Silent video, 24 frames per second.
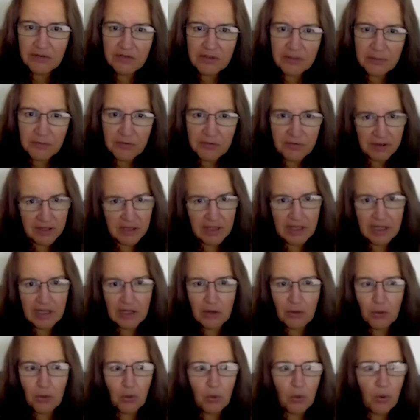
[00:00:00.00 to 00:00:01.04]
skill
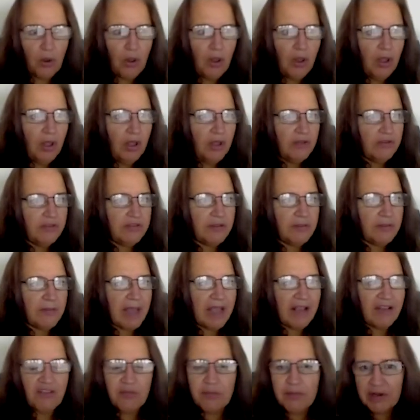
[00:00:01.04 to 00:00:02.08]
or some
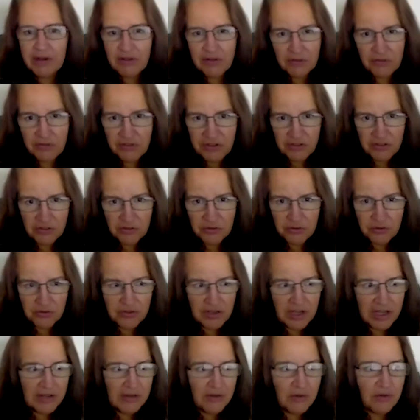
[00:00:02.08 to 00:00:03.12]
aspect of digital
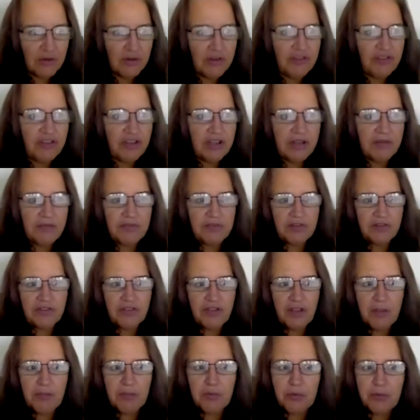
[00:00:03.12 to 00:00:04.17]
technology, for
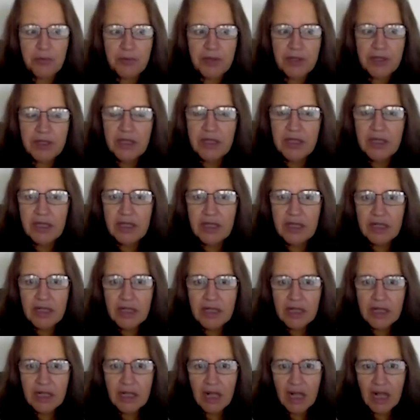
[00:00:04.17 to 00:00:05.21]
example, but
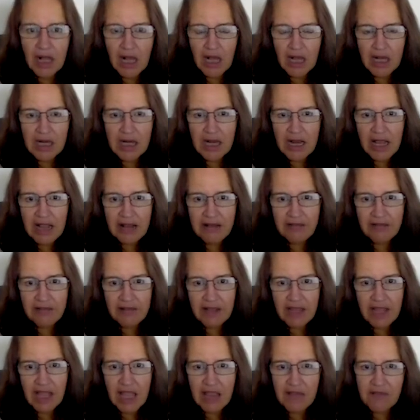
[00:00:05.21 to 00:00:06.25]
unless they
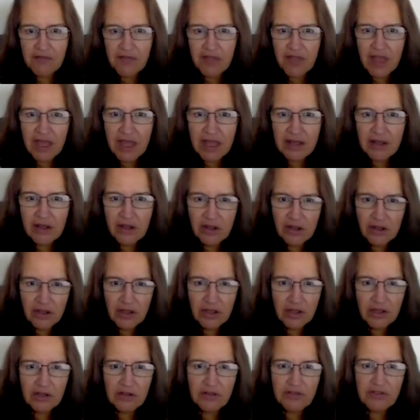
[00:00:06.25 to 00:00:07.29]
have that
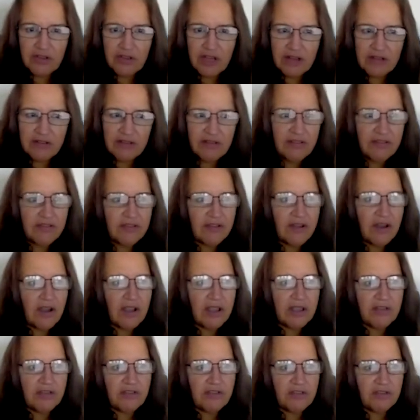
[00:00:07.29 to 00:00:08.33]
urge, that desire
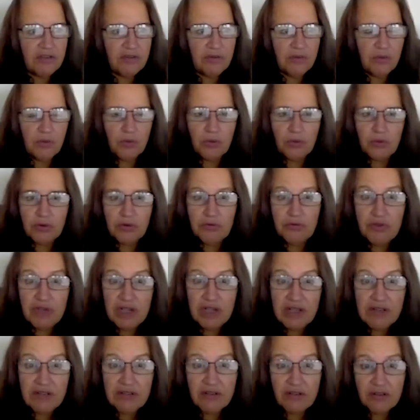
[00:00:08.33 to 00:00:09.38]
to, or a
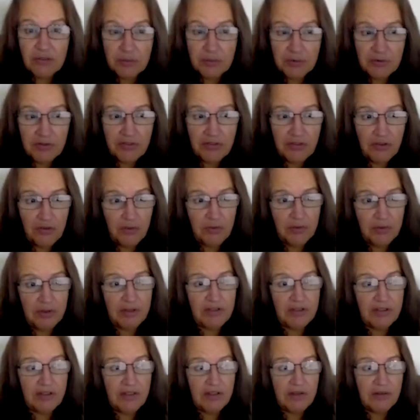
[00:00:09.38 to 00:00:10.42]
reason to pursue it in
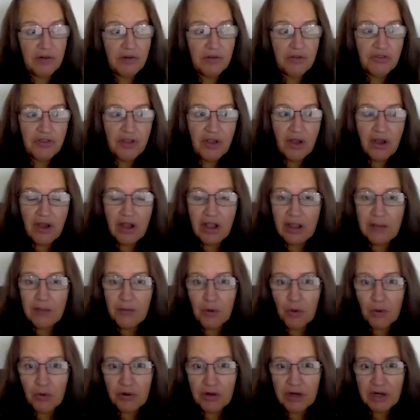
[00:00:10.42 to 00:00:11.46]
their own time, or
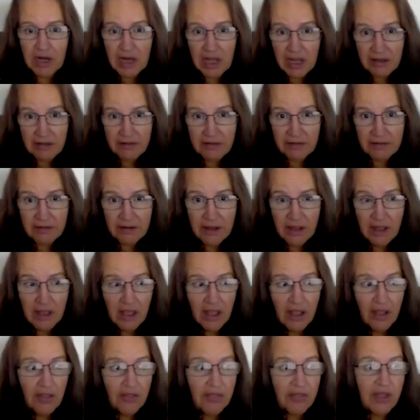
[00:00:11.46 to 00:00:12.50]
unless
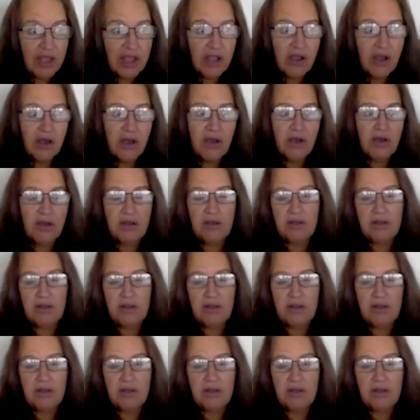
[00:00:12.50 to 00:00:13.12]
they are,